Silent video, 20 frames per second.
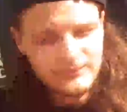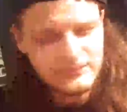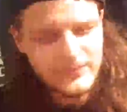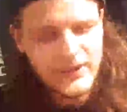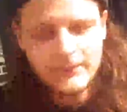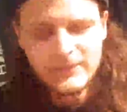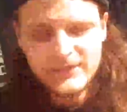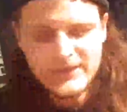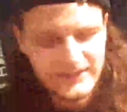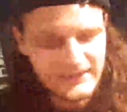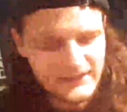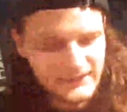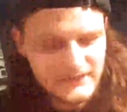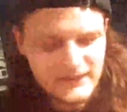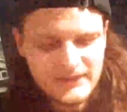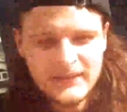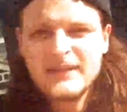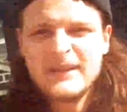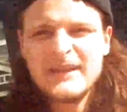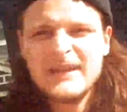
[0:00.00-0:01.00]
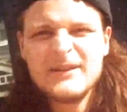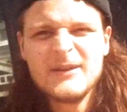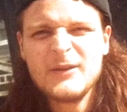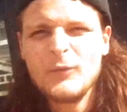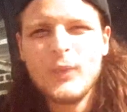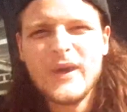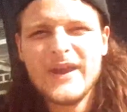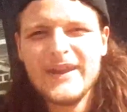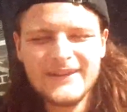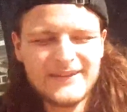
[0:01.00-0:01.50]
pub gigs,
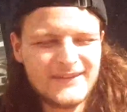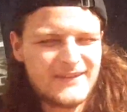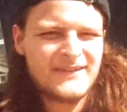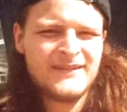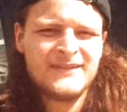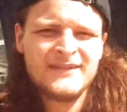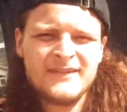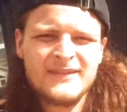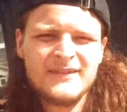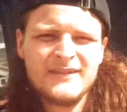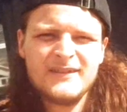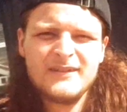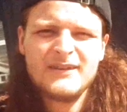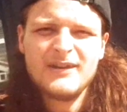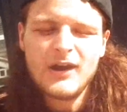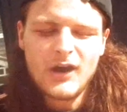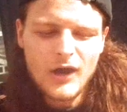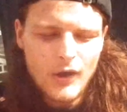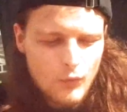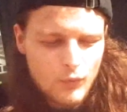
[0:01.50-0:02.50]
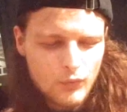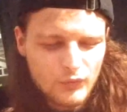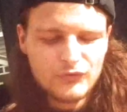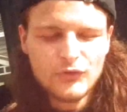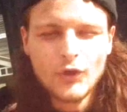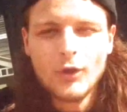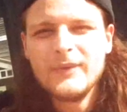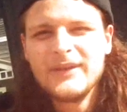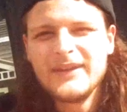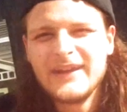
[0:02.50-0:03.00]
weddings. I will
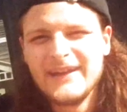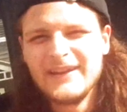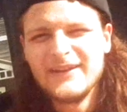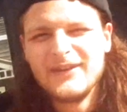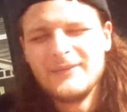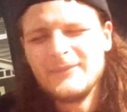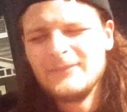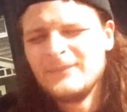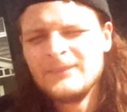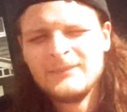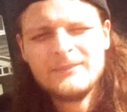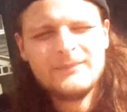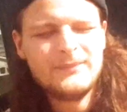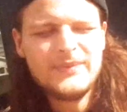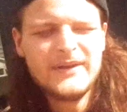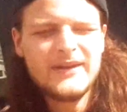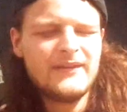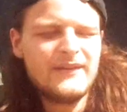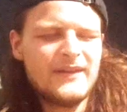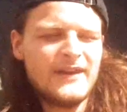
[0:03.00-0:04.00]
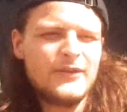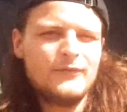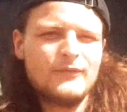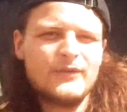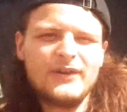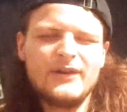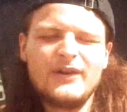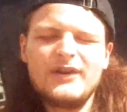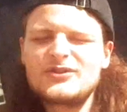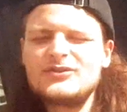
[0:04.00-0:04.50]
dominate better than anyone. I